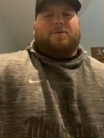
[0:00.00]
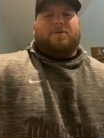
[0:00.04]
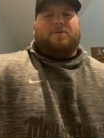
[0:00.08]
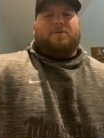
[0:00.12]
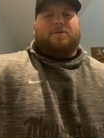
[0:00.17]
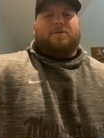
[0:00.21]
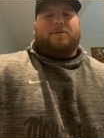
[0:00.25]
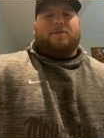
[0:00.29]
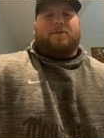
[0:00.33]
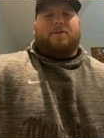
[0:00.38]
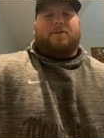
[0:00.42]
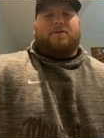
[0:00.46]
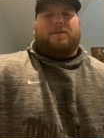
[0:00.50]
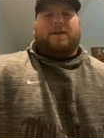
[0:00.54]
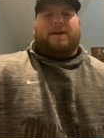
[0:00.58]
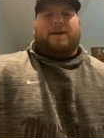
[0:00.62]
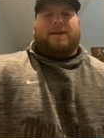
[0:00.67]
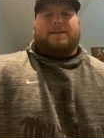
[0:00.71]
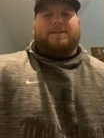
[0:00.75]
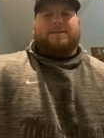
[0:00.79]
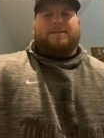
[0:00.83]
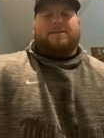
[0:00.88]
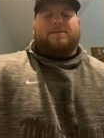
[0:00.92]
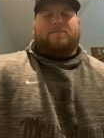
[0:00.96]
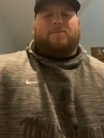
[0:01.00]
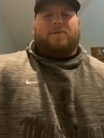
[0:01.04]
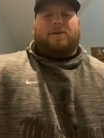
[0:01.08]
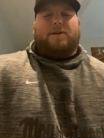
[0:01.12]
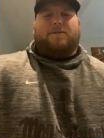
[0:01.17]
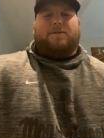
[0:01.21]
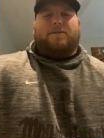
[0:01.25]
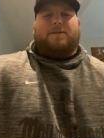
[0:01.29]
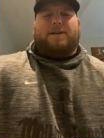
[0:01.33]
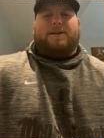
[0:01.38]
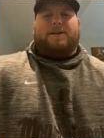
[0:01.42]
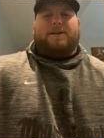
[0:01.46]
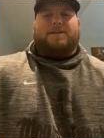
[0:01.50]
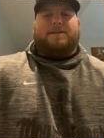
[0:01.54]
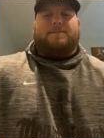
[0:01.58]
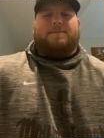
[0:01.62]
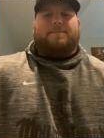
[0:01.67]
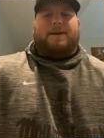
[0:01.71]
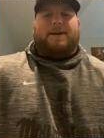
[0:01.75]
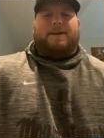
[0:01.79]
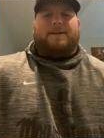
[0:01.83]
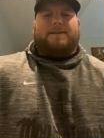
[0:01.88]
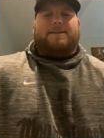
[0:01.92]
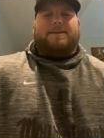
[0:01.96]
who you're going against and what you can
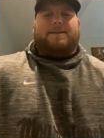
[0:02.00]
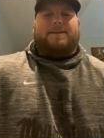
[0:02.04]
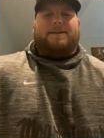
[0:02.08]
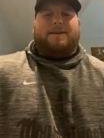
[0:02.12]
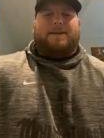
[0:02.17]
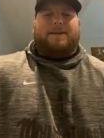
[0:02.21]
expect.